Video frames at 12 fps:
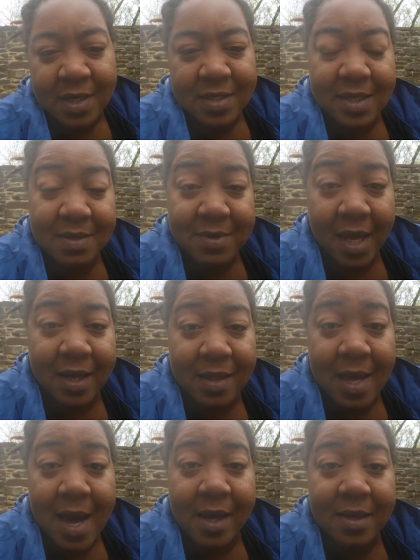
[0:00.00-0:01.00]
seems like a
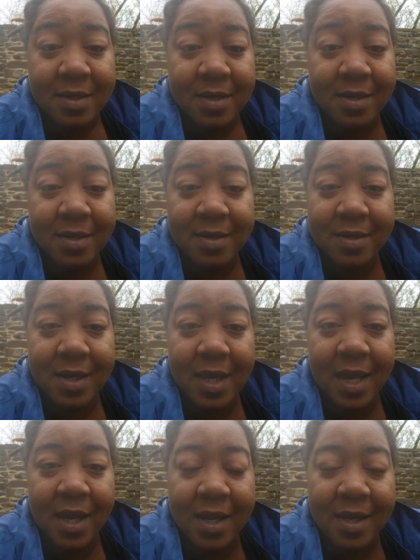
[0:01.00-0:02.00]
lot.
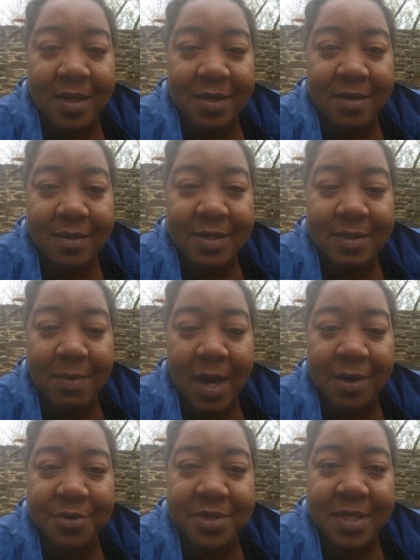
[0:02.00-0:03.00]
And it's
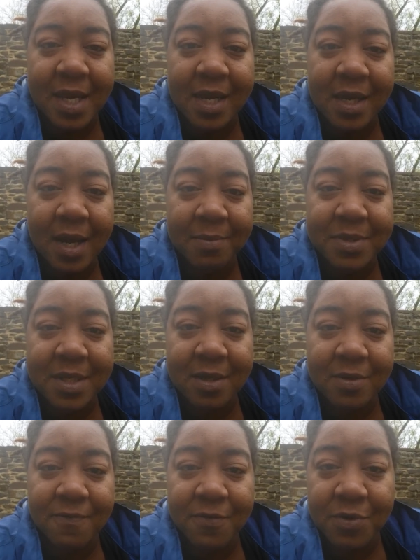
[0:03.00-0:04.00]
my understanding I'm
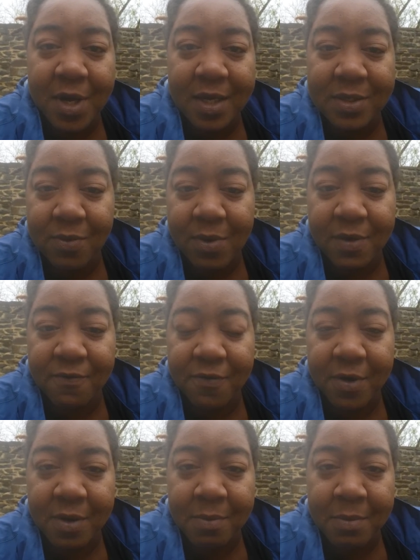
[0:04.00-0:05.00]
still a few days away
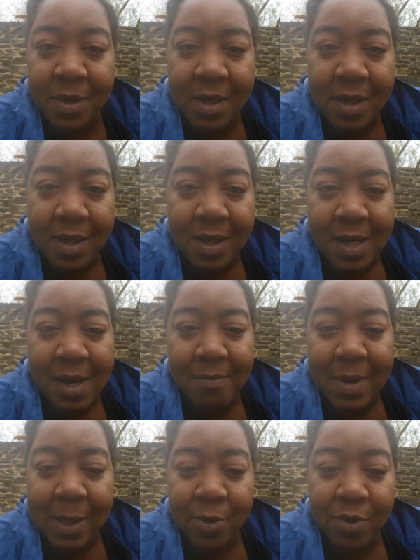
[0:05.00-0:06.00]
from
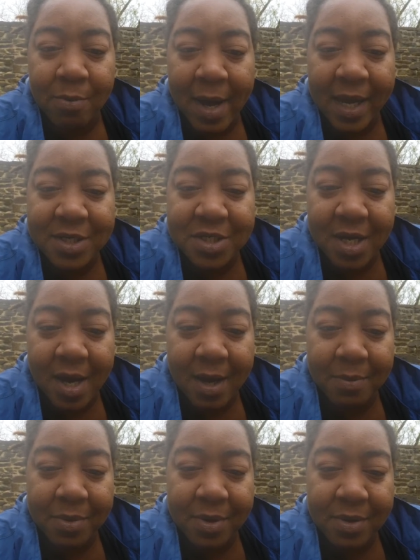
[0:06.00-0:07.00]
my local bike
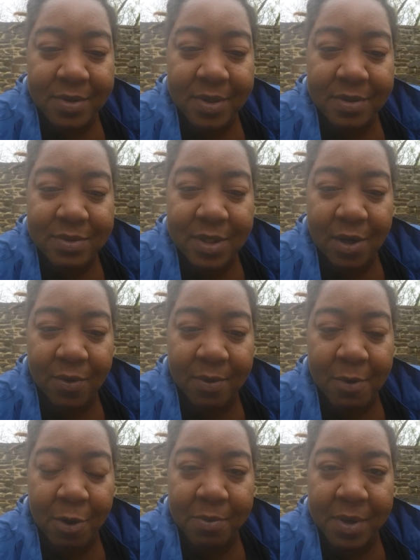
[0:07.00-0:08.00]
shop. So
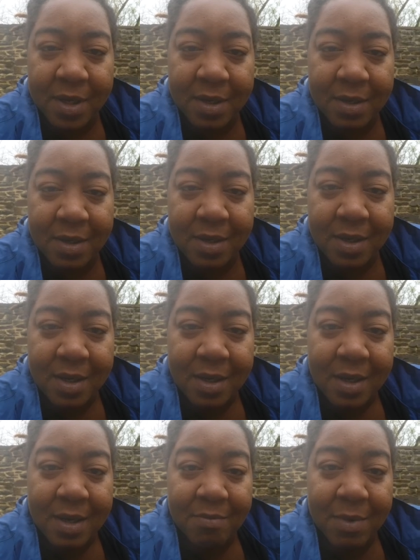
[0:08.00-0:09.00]
I'm hoping
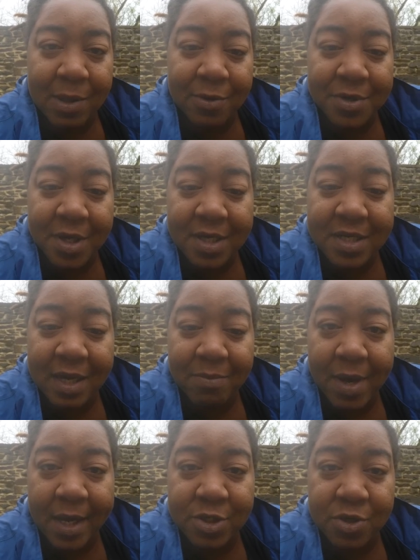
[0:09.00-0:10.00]
my little duct
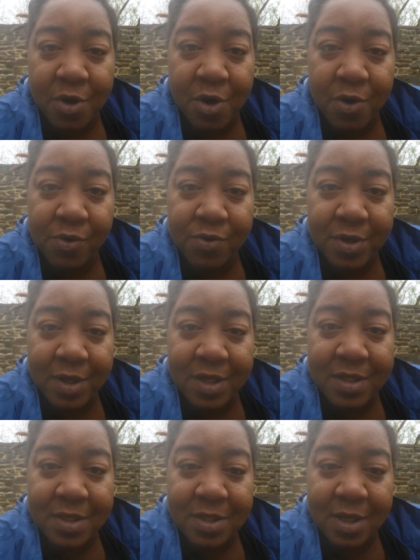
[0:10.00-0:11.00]
tape patch will hold at
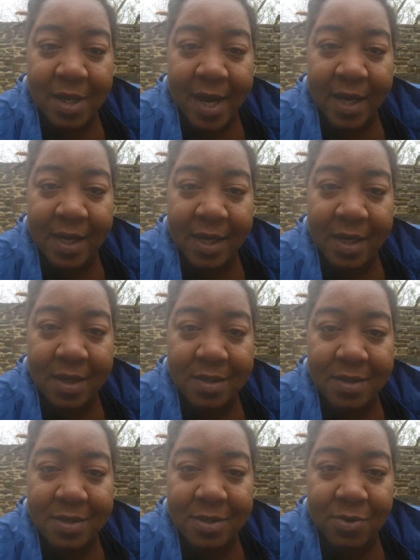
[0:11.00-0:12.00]
least until I can
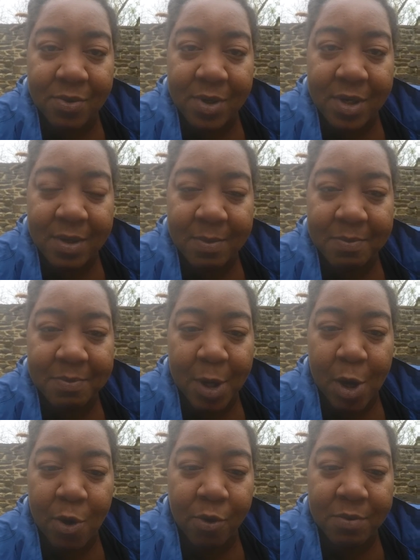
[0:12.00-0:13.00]
get to um,
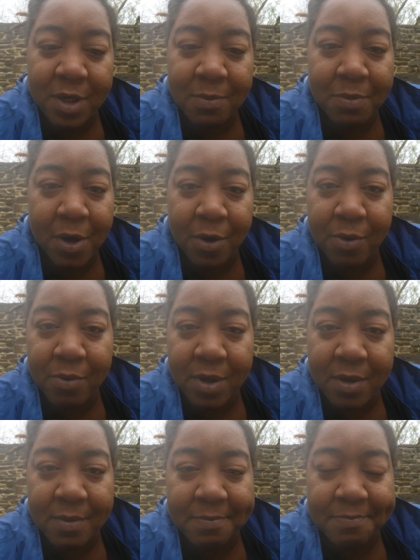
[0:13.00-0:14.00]
a Home Depot,
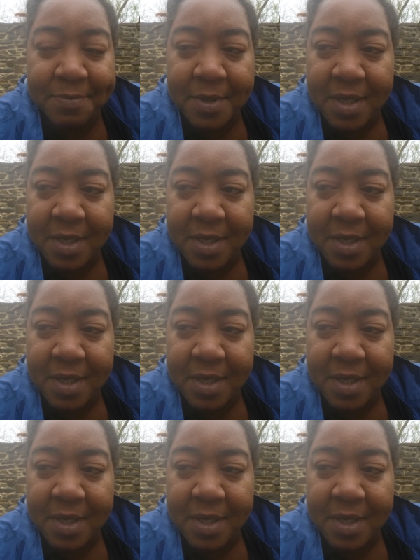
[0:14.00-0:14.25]
um,